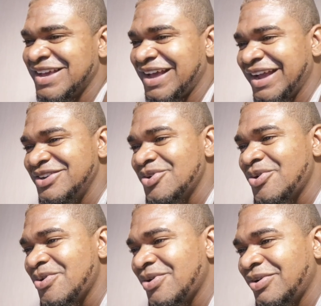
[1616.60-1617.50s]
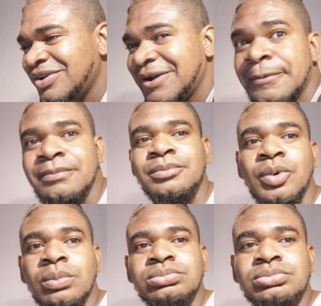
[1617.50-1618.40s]
I know.
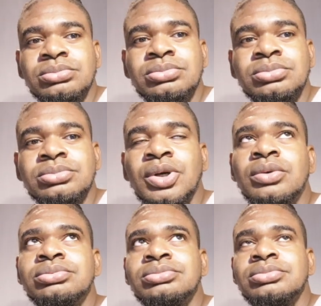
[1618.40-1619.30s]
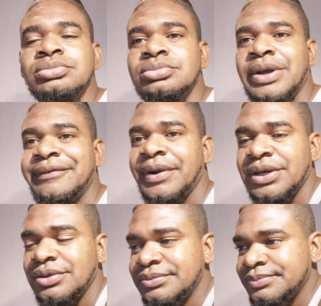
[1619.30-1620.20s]
Whoa. Oh, I've
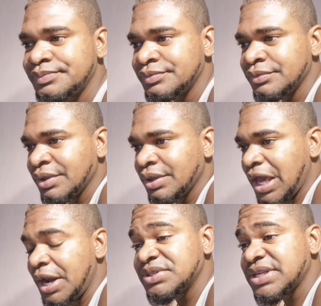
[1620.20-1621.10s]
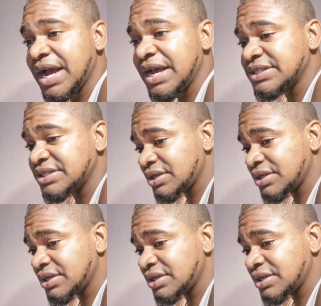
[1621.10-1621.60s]
written. Anyways, guys,